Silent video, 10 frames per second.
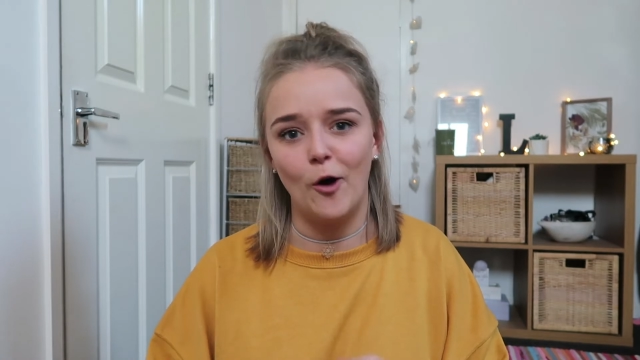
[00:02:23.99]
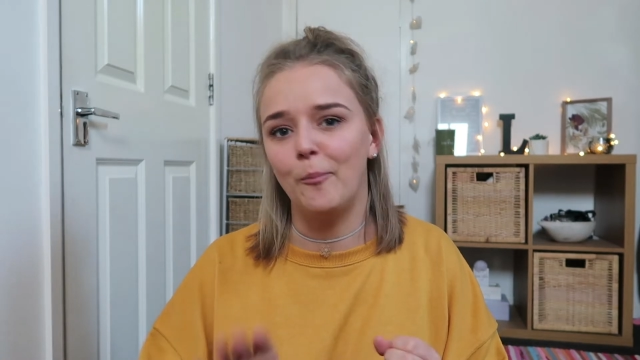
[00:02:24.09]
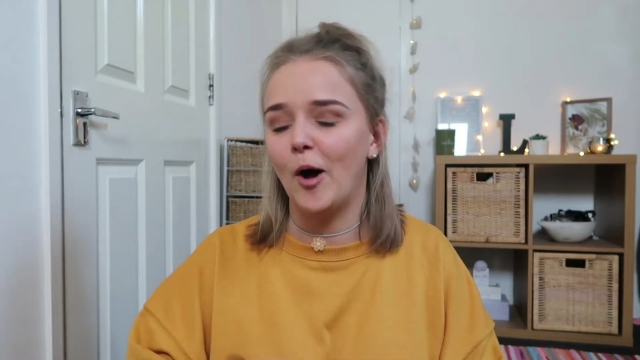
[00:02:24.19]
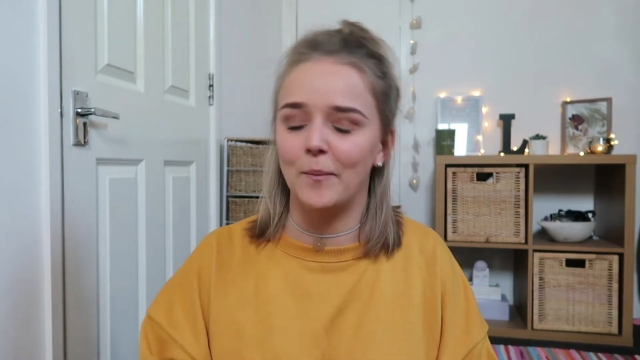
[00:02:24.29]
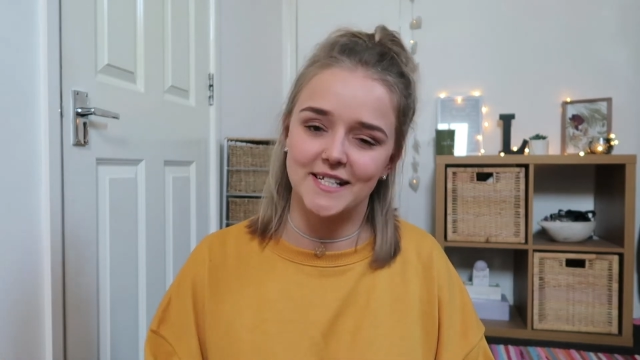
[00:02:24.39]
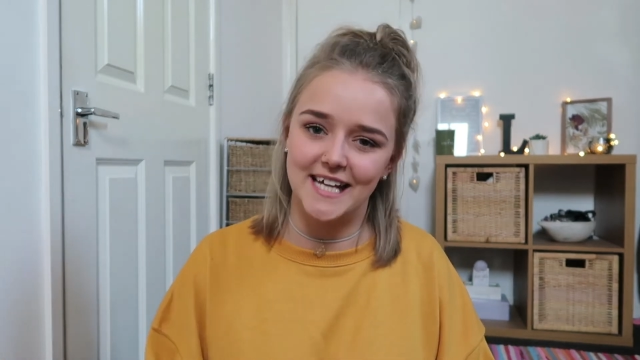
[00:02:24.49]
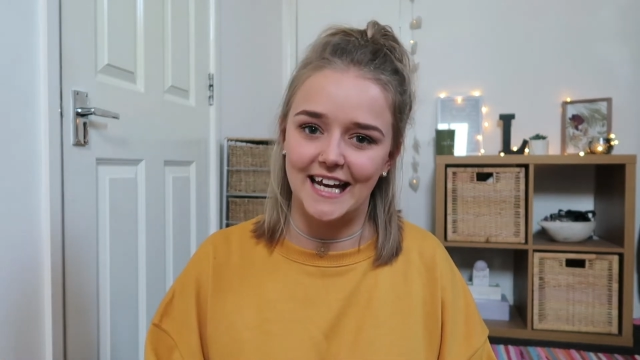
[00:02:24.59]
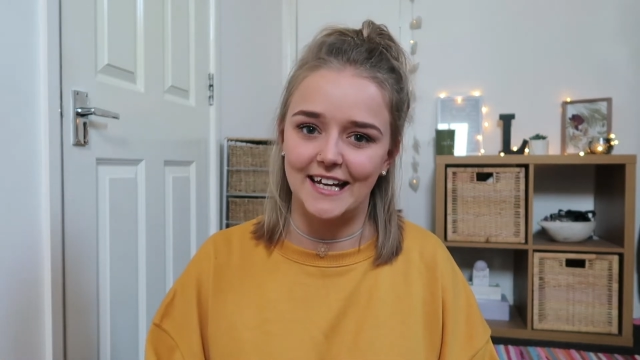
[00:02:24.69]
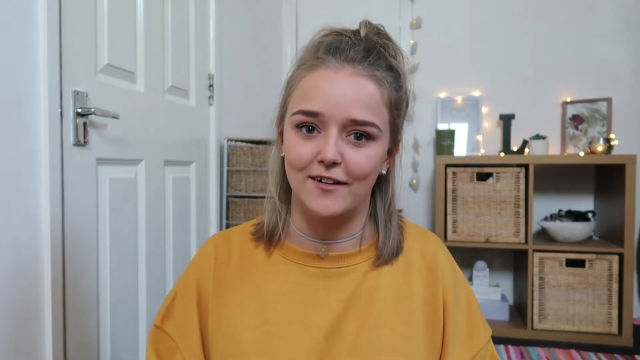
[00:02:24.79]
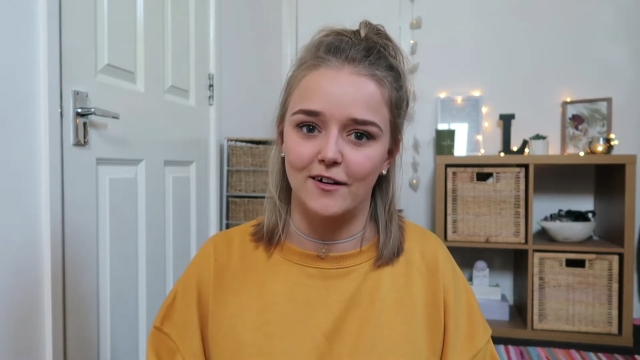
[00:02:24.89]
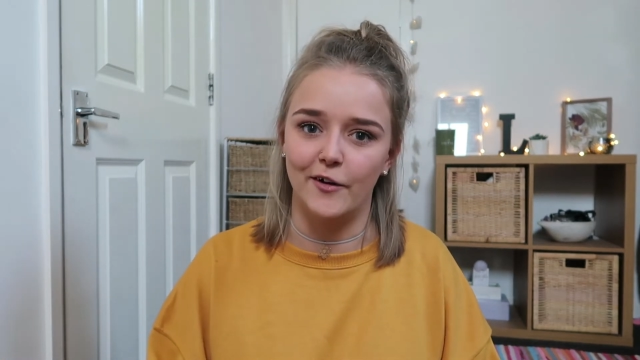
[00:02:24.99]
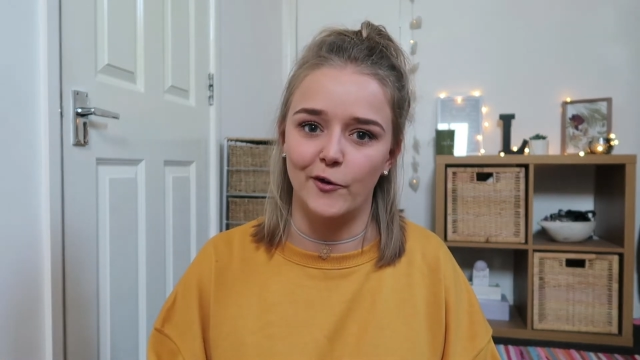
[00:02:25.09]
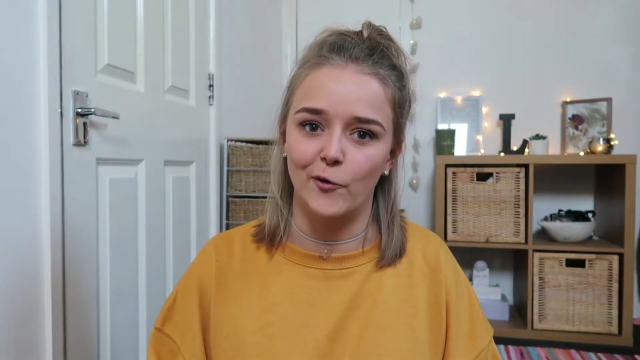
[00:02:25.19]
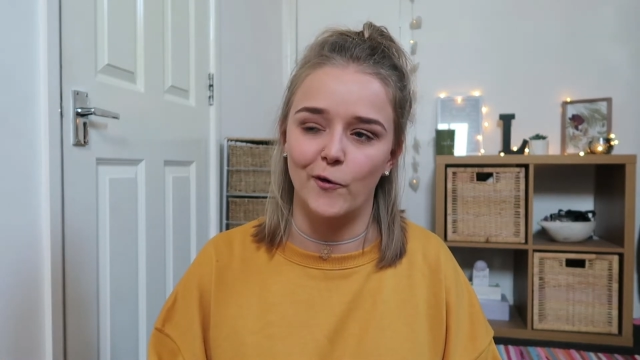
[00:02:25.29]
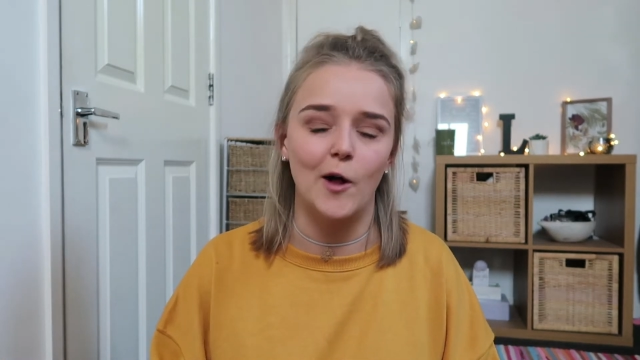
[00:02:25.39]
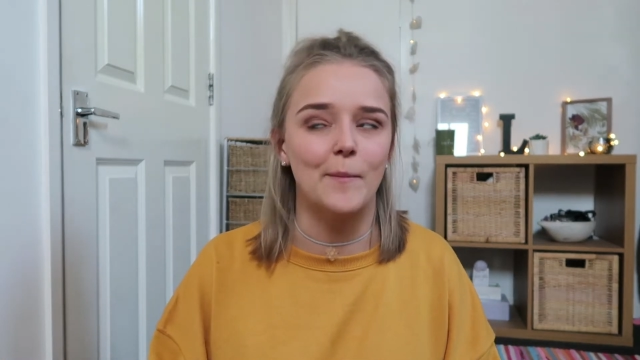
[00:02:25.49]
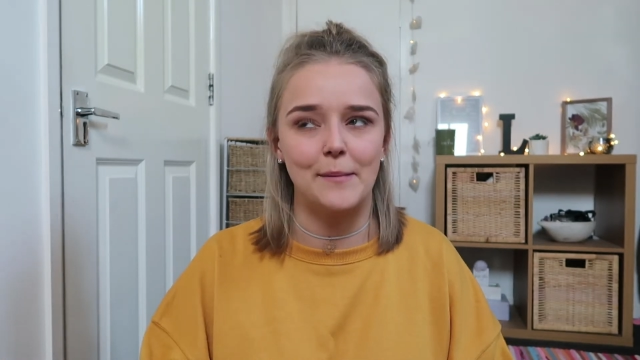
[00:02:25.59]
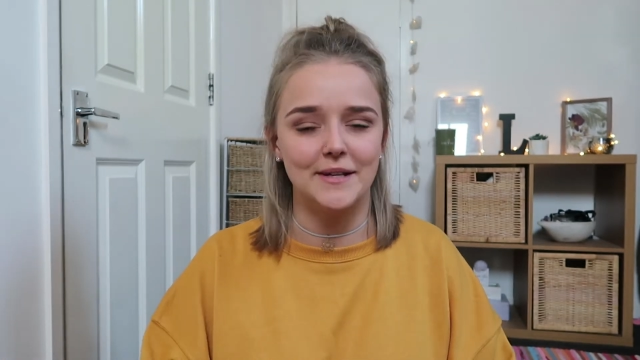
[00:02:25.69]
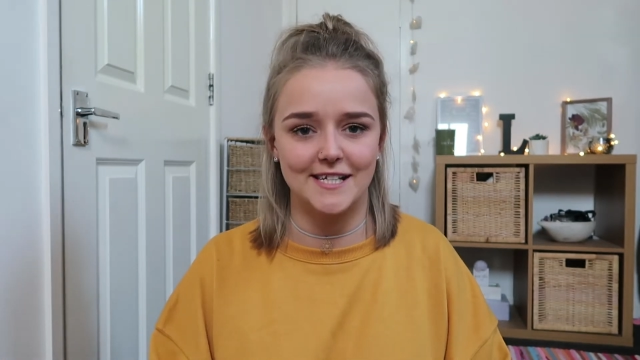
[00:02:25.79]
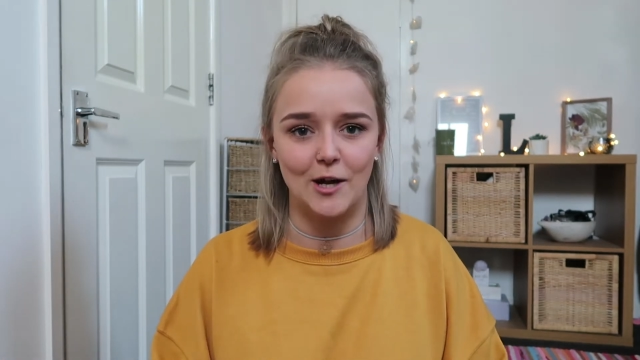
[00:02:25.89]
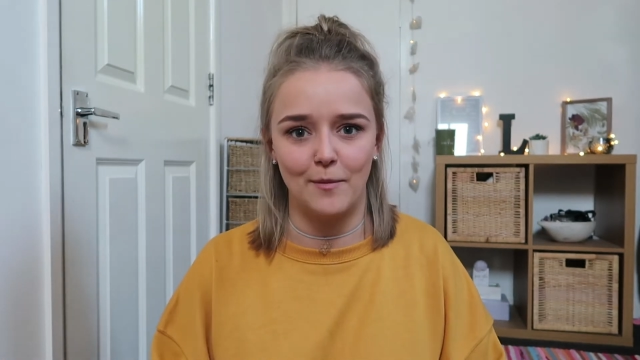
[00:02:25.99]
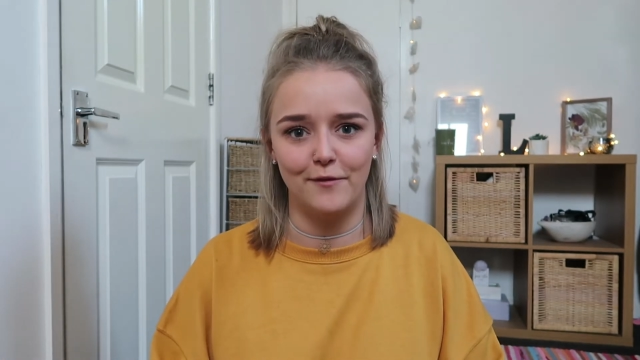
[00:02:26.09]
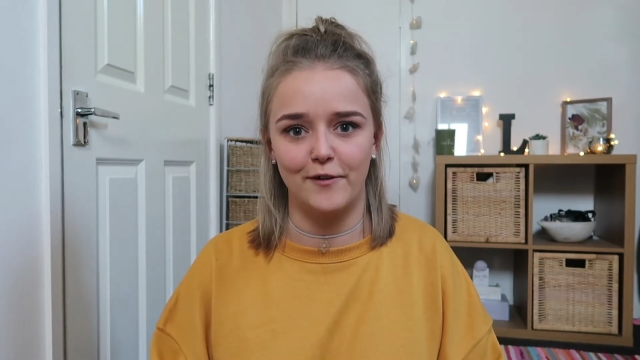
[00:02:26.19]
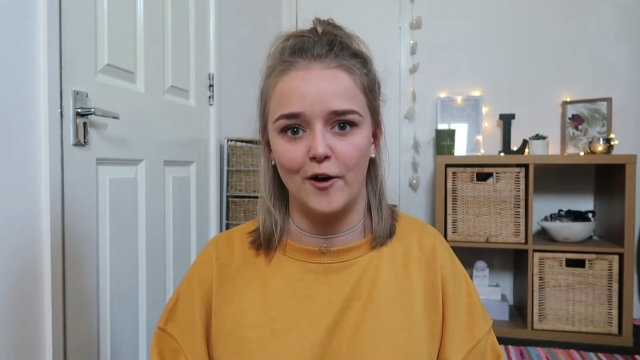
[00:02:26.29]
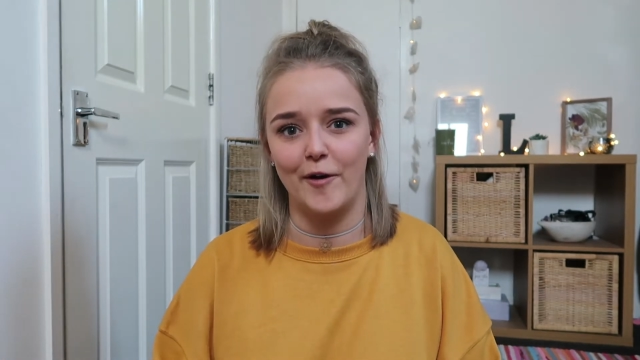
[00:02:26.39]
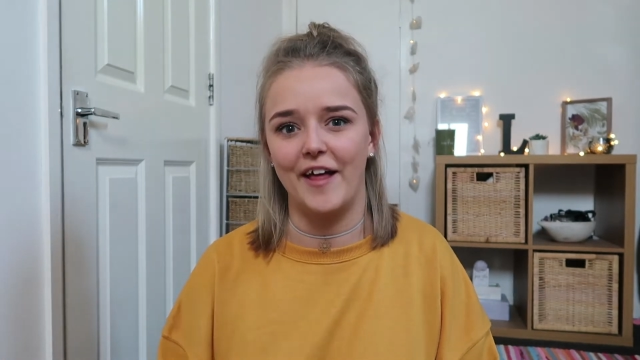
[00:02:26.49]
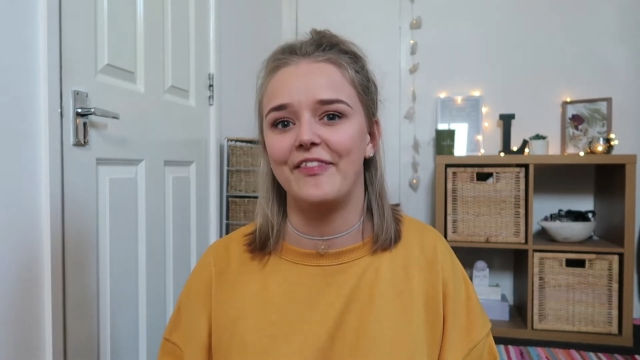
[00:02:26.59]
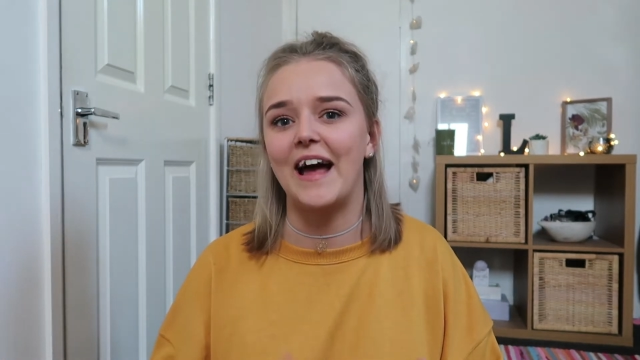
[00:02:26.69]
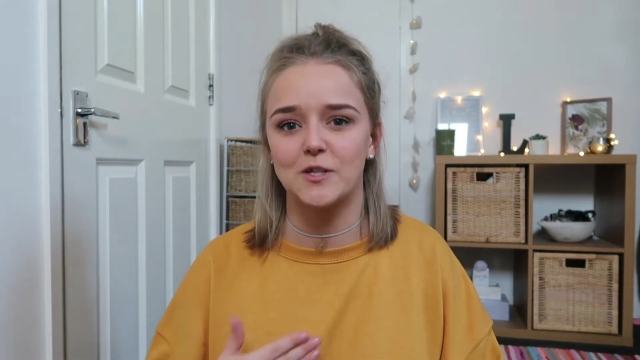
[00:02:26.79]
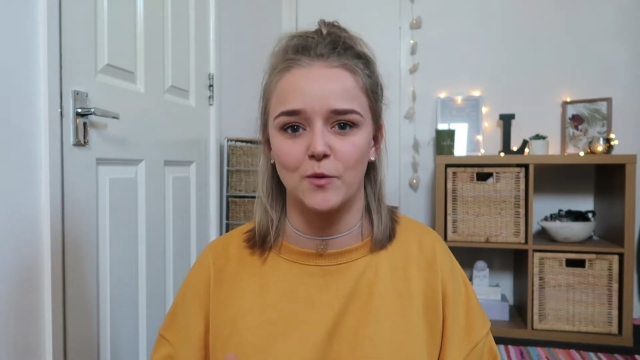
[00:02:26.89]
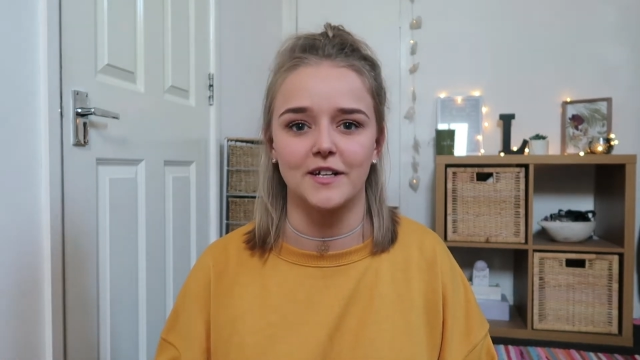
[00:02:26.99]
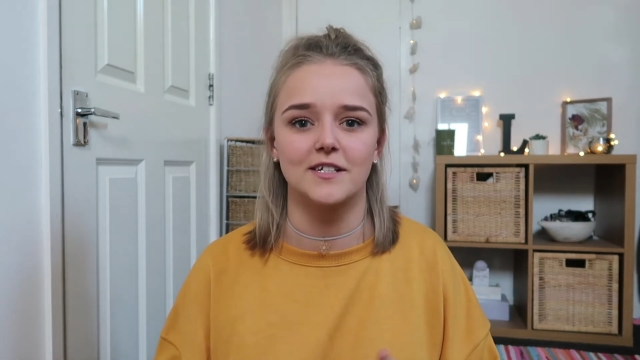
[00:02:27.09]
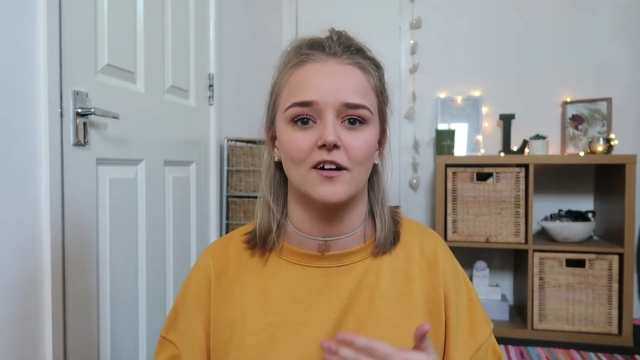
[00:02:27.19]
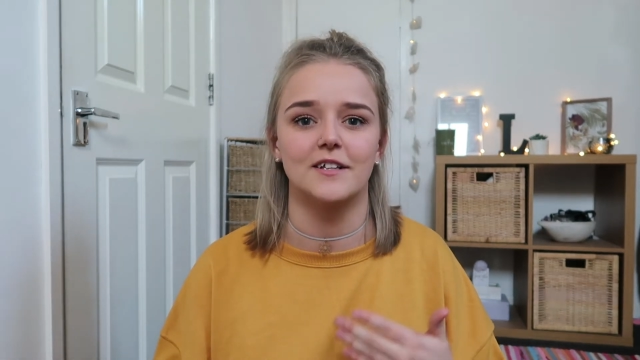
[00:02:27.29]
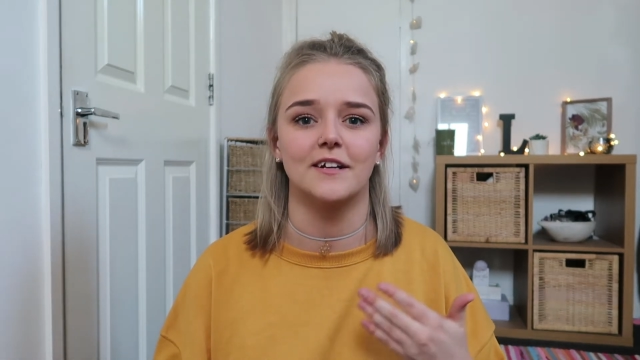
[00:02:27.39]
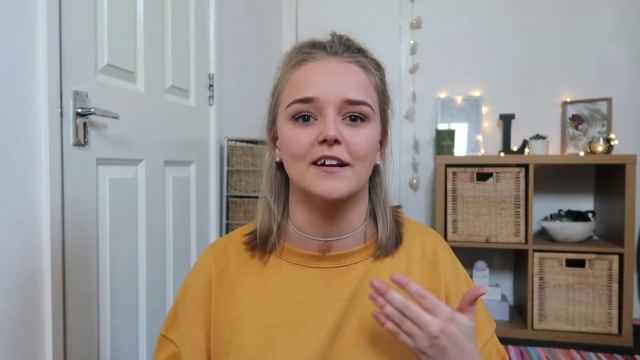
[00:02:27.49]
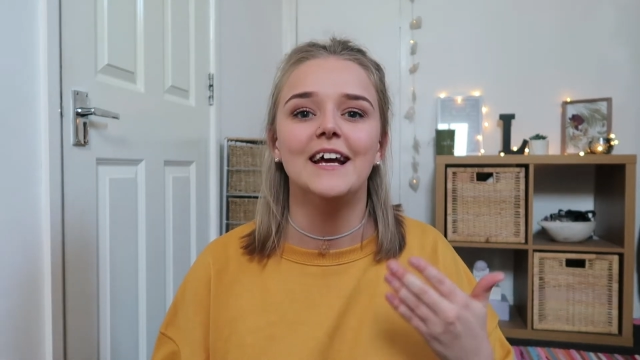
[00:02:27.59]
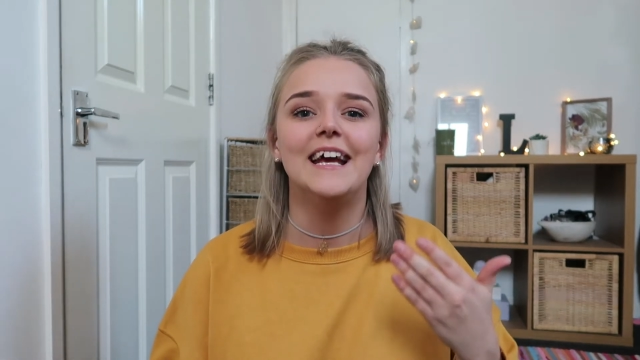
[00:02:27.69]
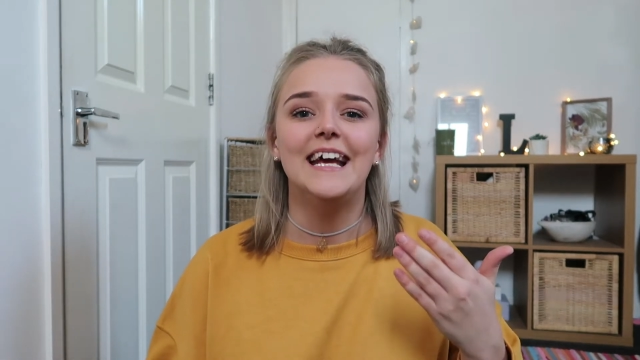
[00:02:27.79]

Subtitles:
I'll pop the telly on or I'll maybe sit on my phone, and that's when I start to